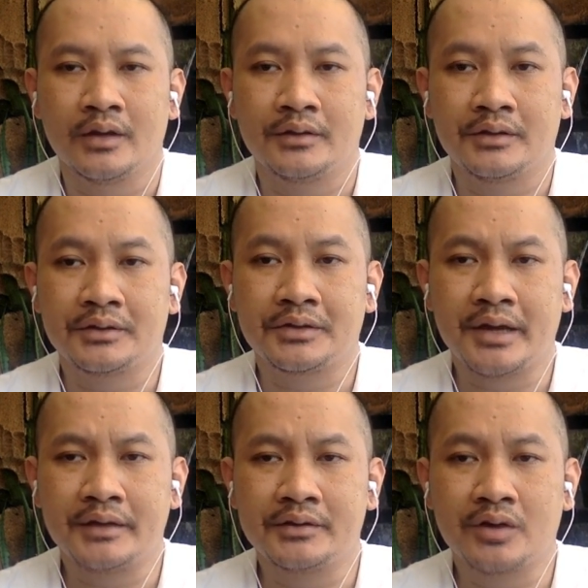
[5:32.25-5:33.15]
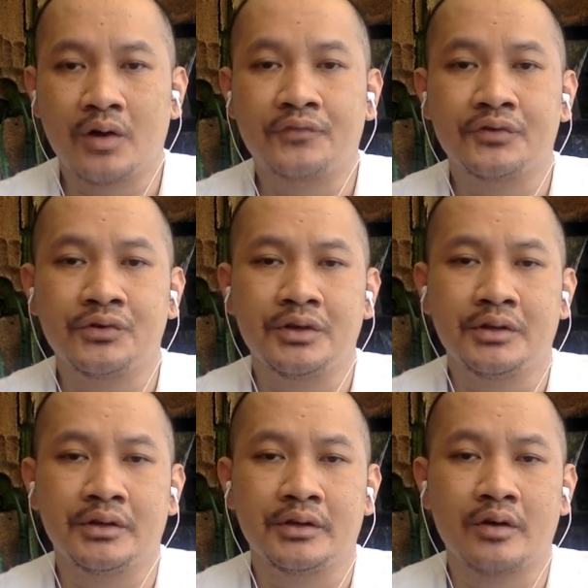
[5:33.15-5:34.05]
The sense of
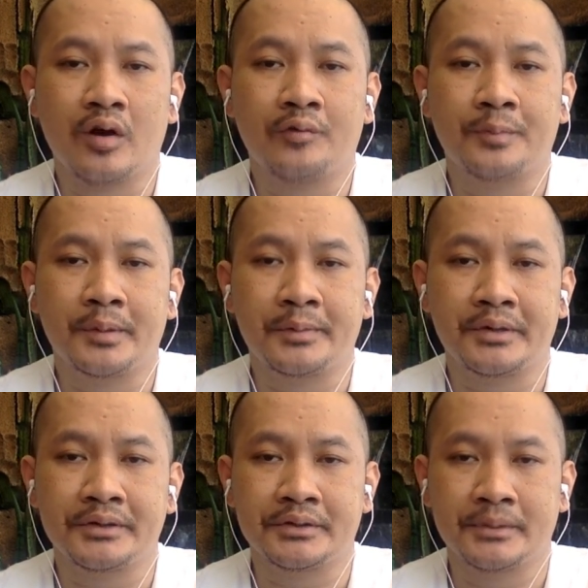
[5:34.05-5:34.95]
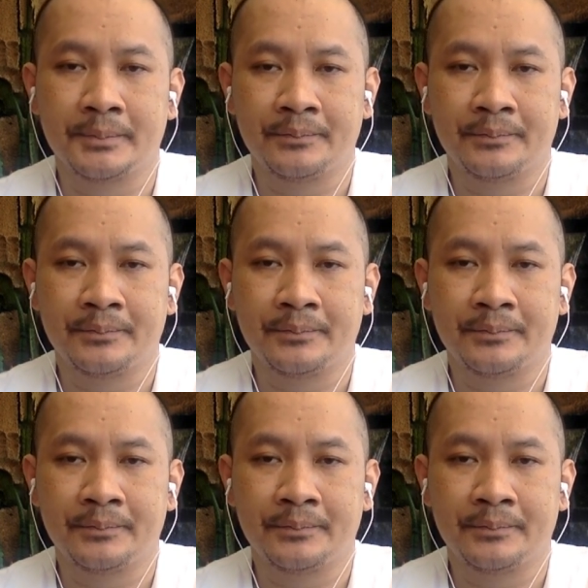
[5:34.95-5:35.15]
unity of purpose